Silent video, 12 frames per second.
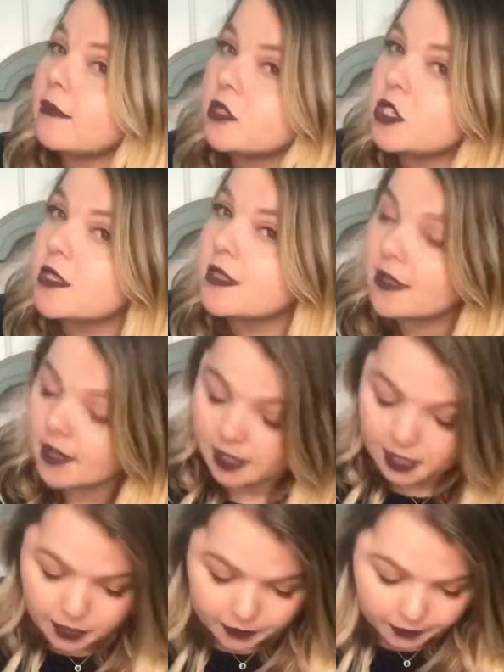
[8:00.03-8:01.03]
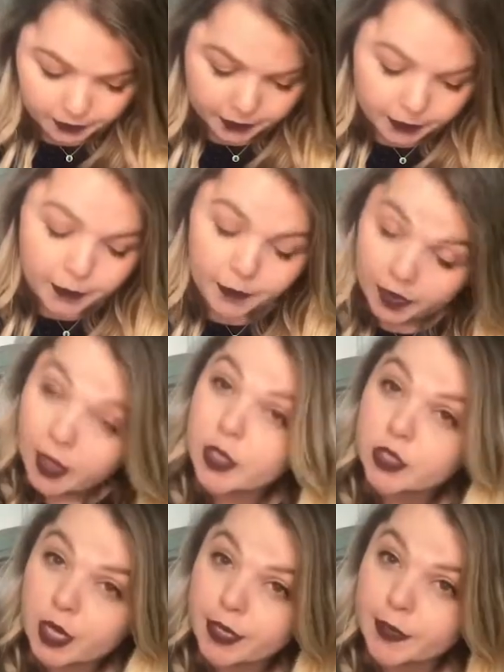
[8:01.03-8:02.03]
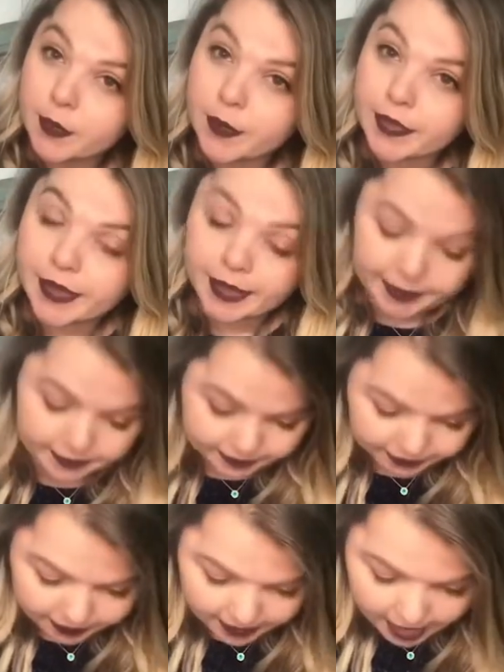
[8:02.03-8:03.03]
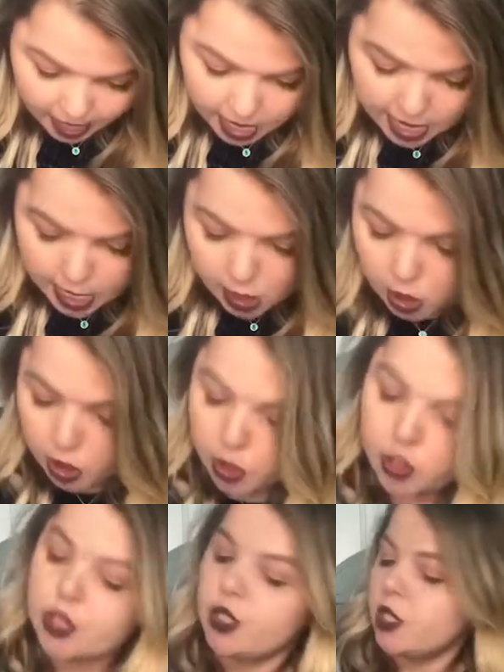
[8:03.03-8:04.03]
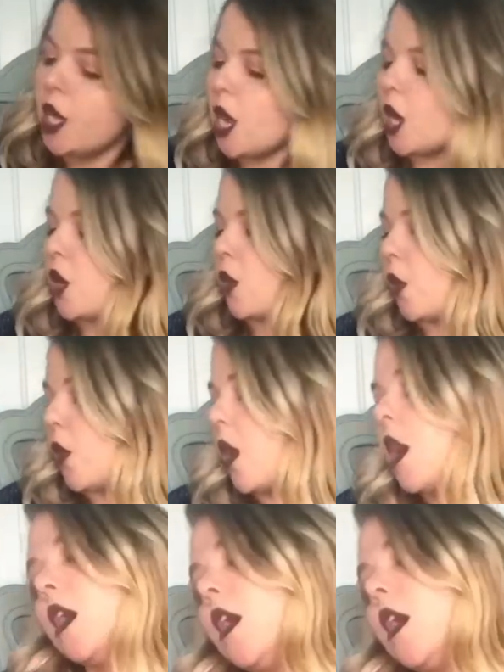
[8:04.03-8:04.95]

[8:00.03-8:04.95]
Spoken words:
I'm just, you know, trying to do my thing. So,